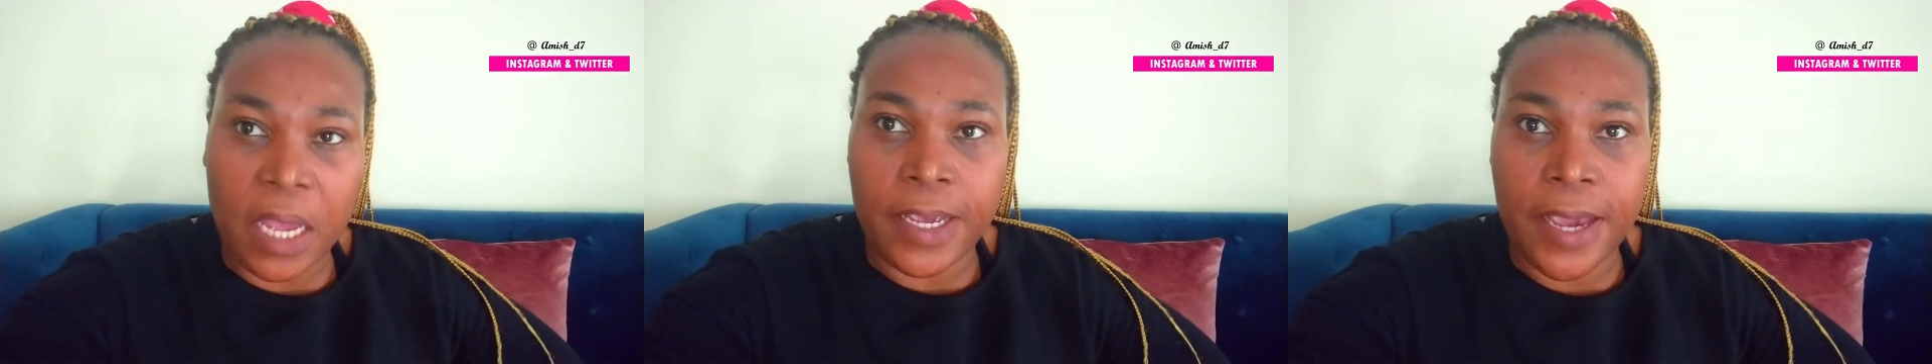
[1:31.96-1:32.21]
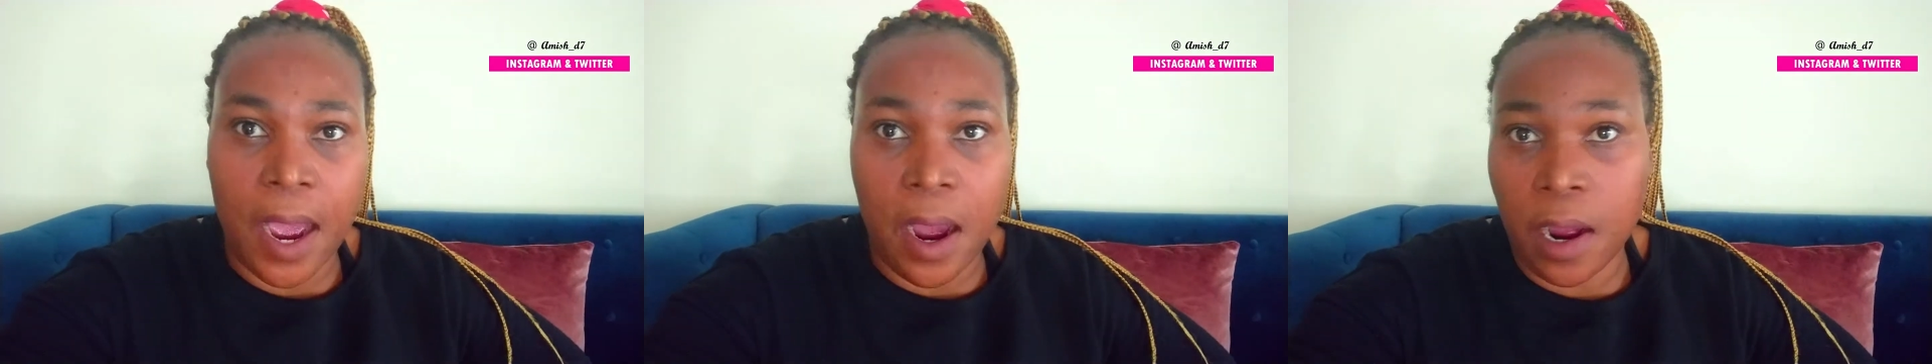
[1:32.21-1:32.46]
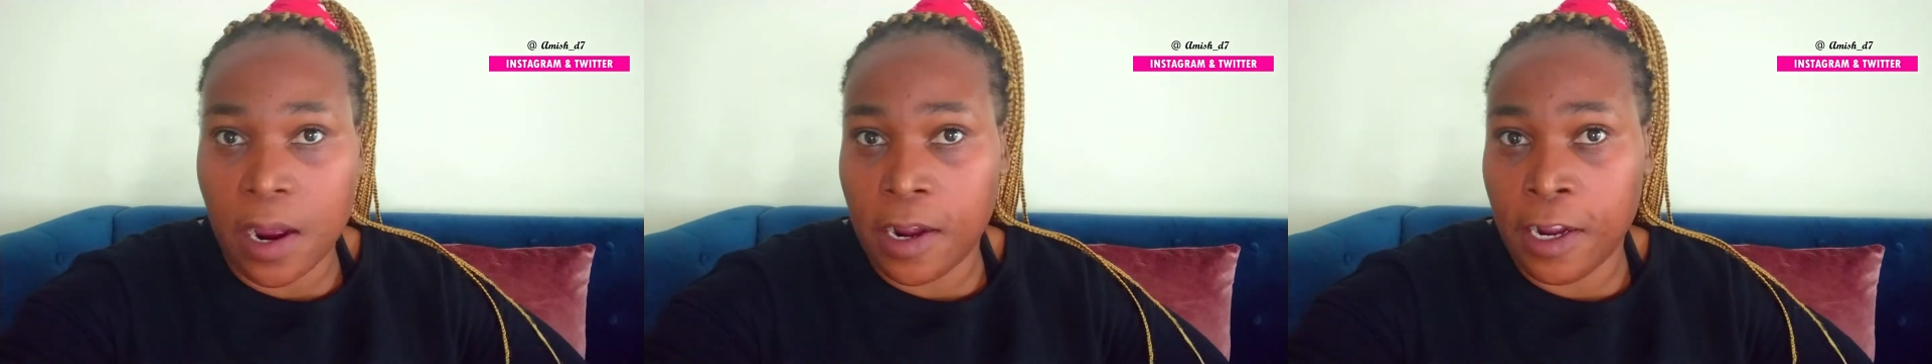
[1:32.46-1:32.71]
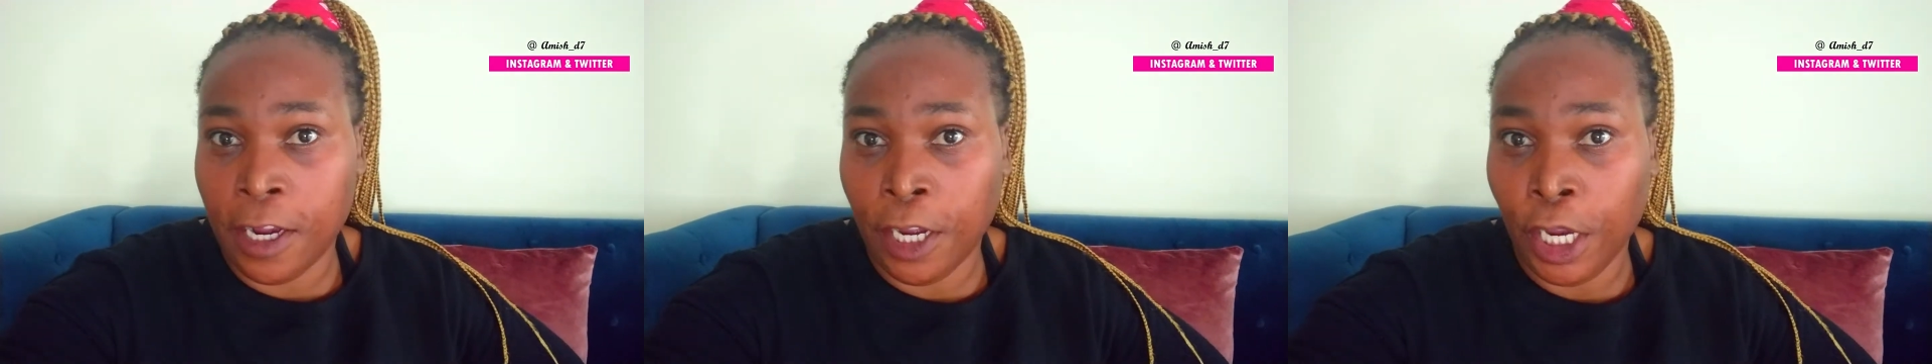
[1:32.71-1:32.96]
Yeah.
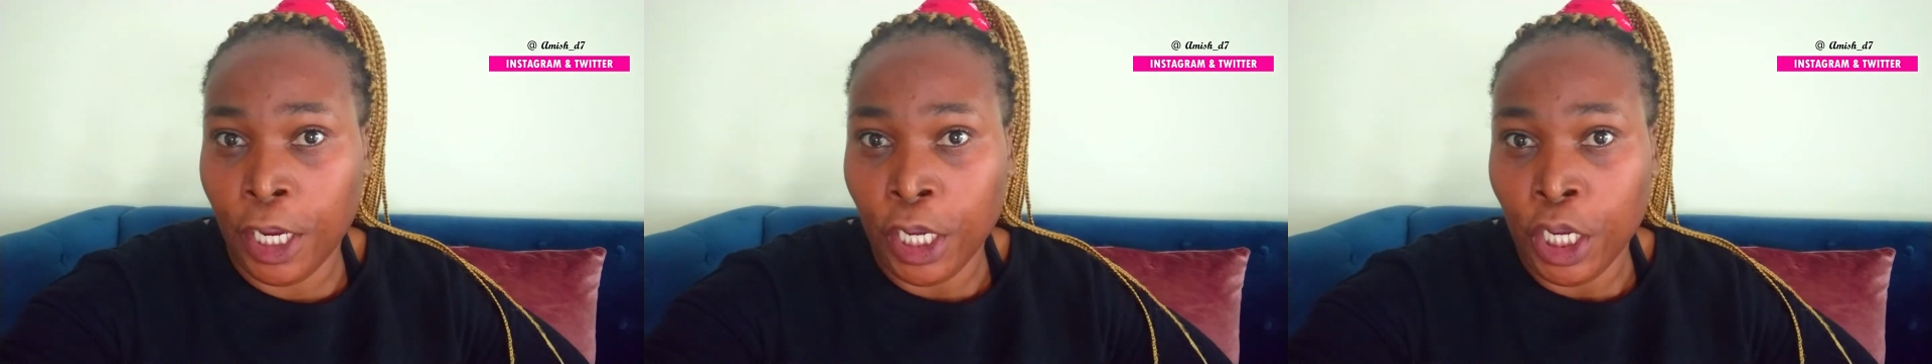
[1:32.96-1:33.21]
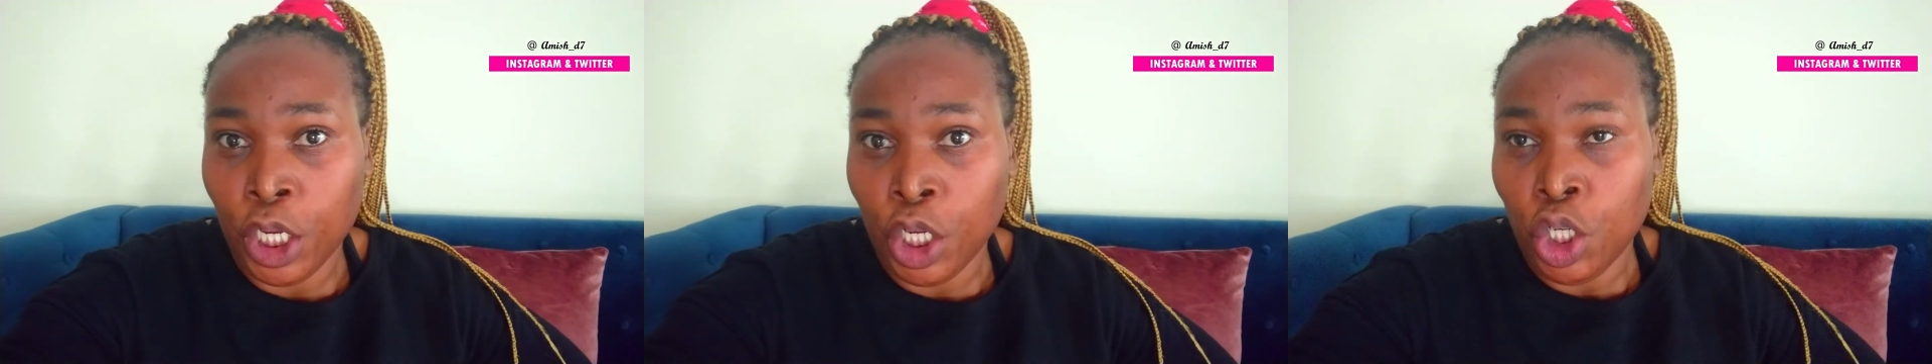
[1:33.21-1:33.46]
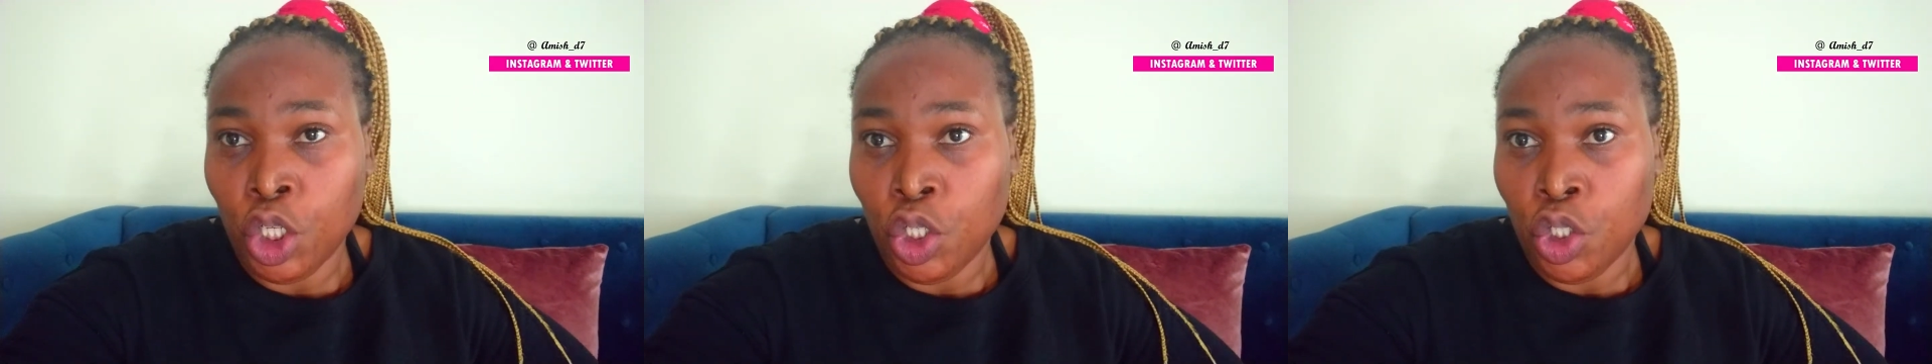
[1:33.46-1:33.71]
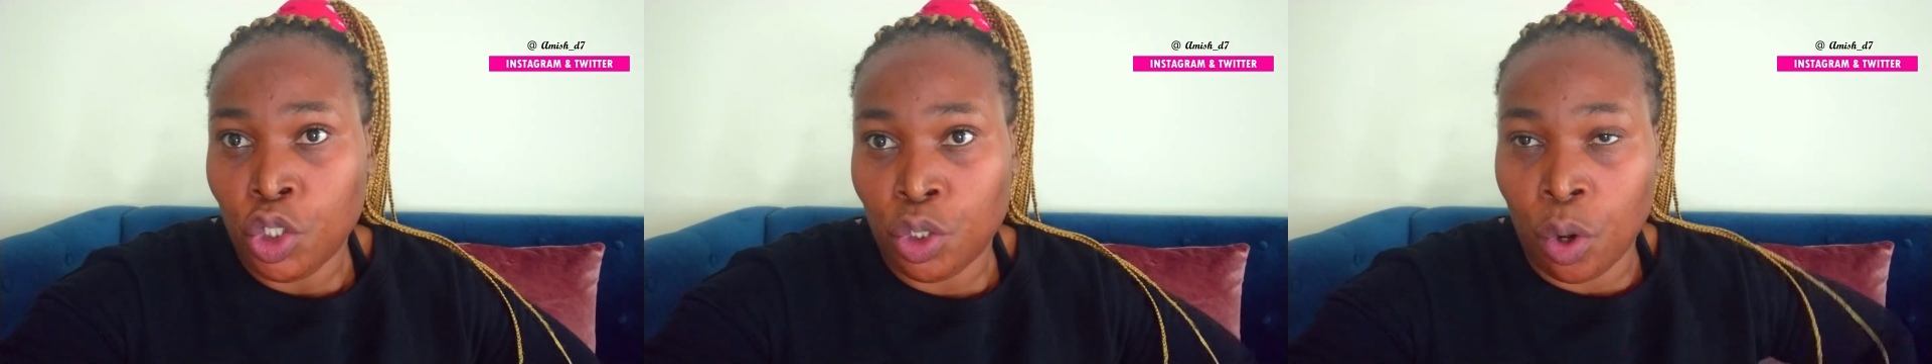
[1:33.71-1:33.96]

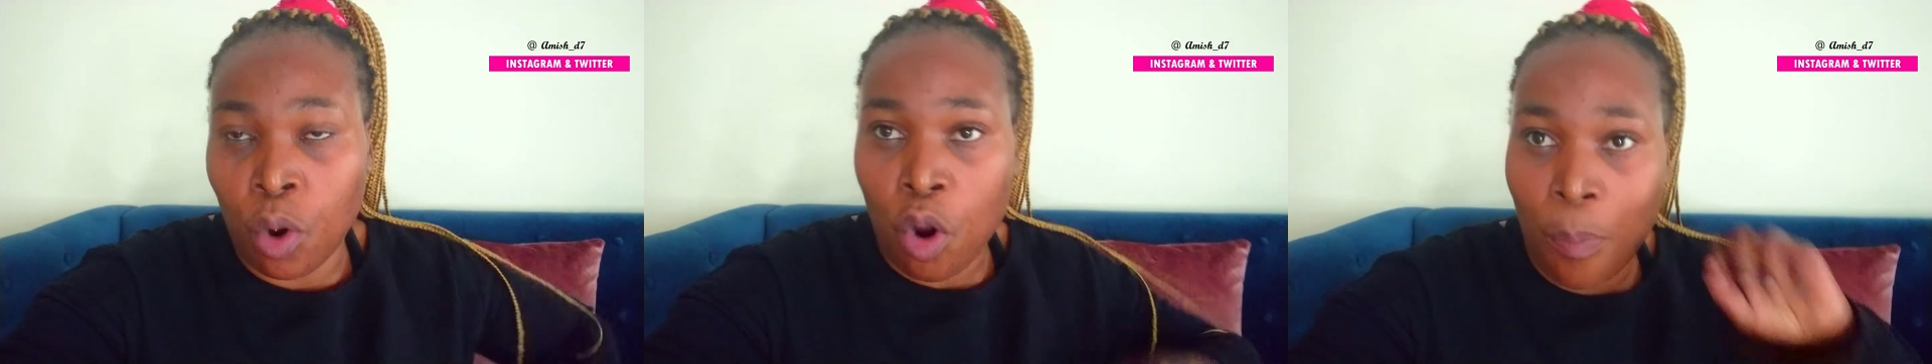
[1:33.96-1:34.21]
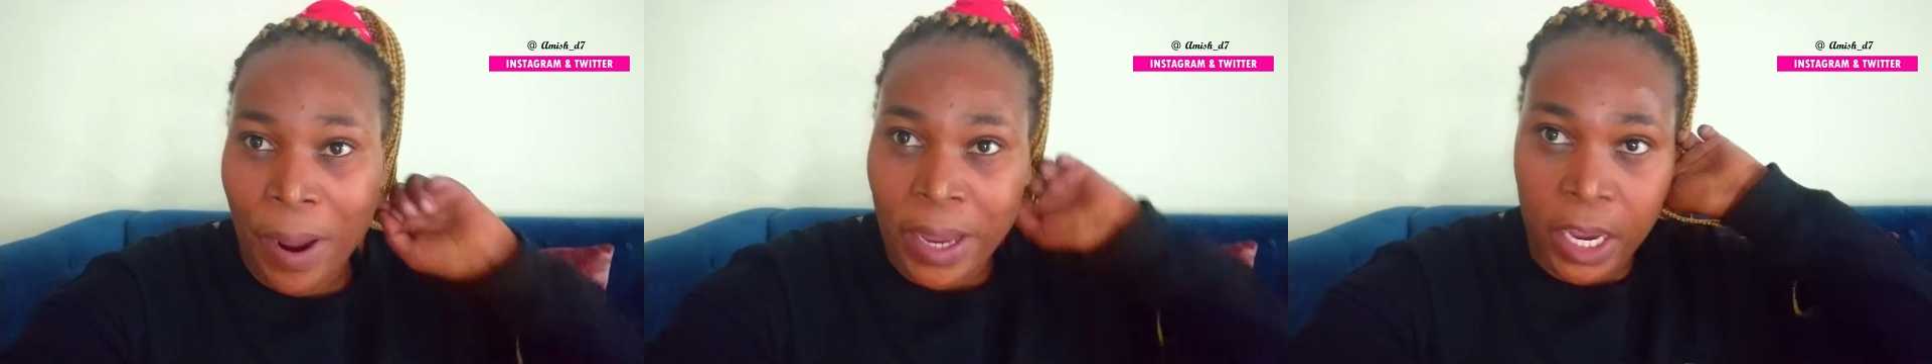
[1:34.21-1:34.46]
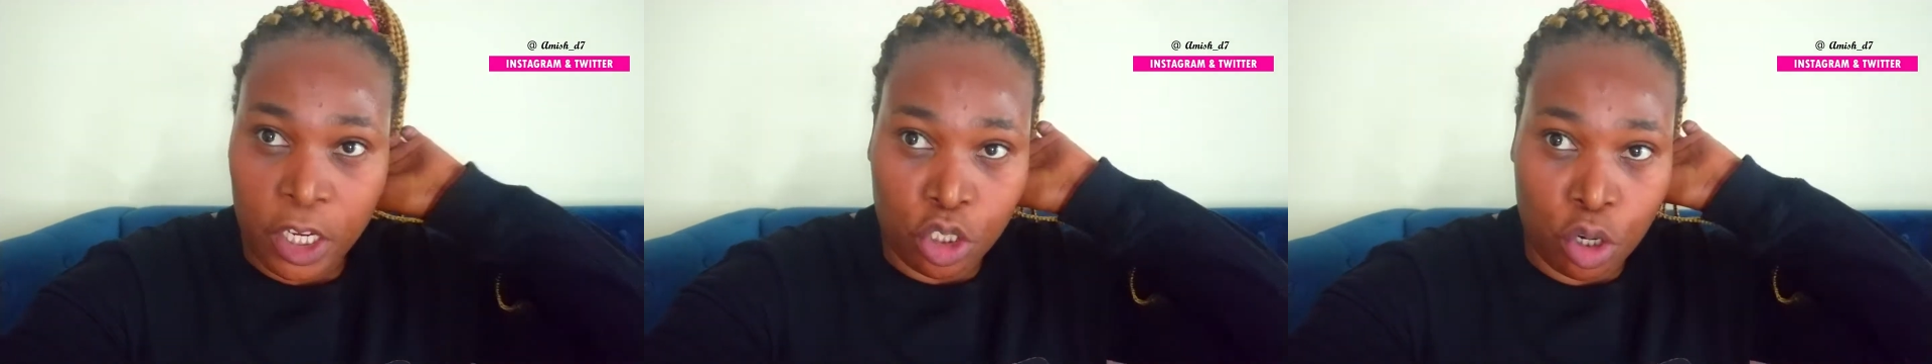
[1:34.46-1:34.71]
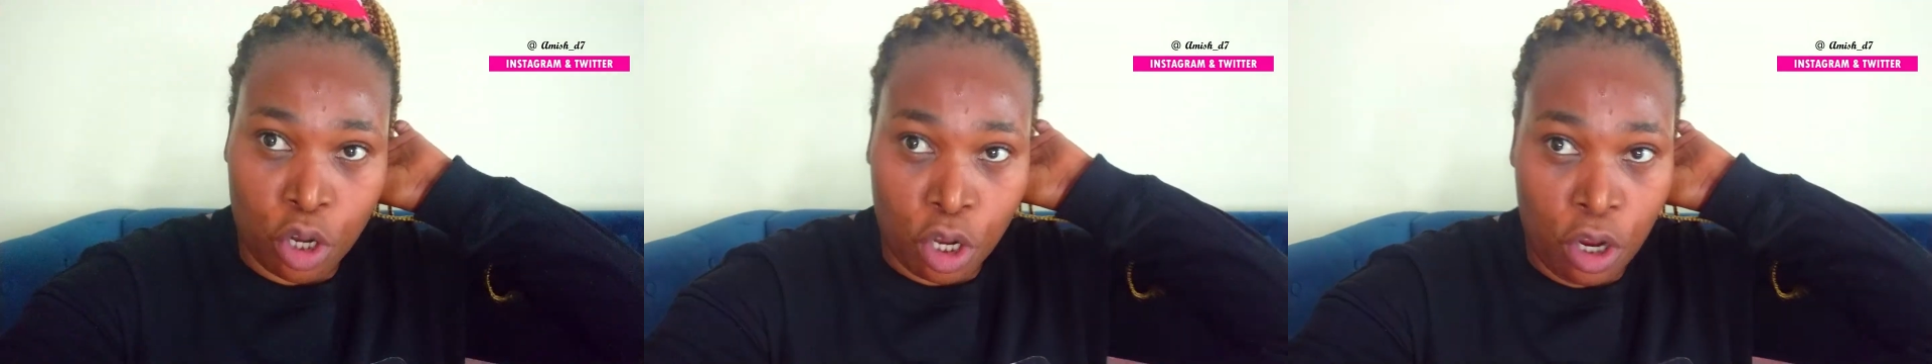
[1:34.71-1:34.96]
So by
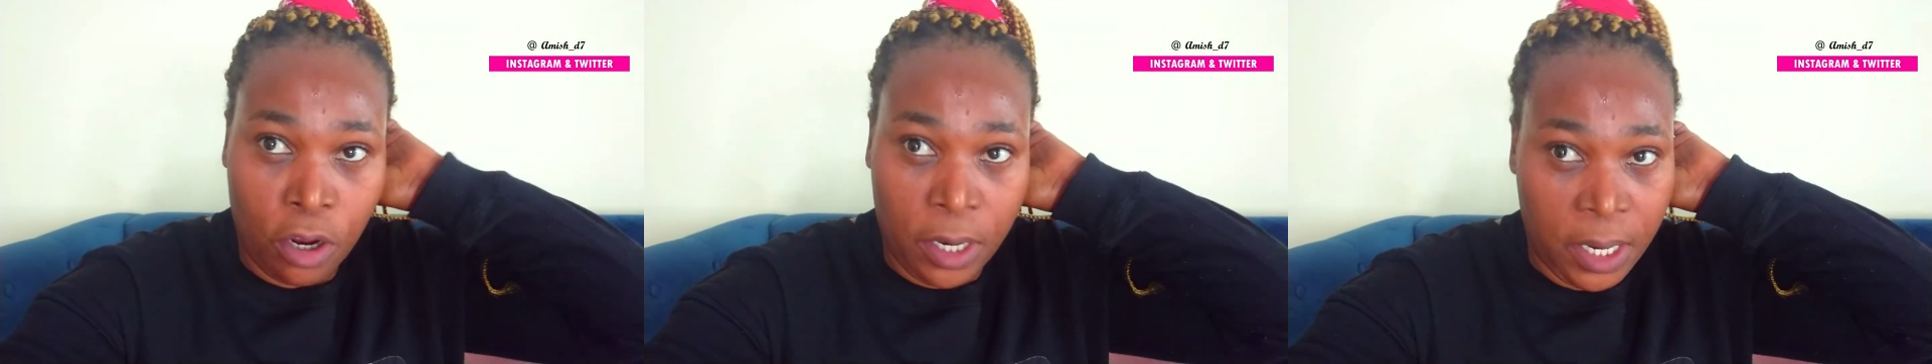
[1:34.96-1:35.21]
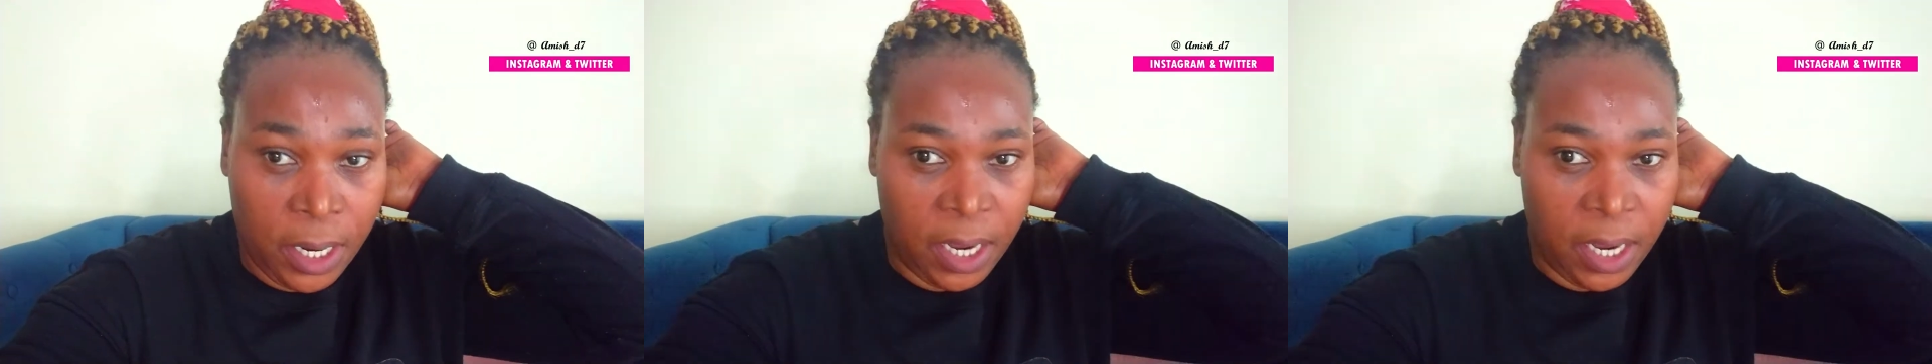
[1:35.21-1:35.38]
8 o'clock,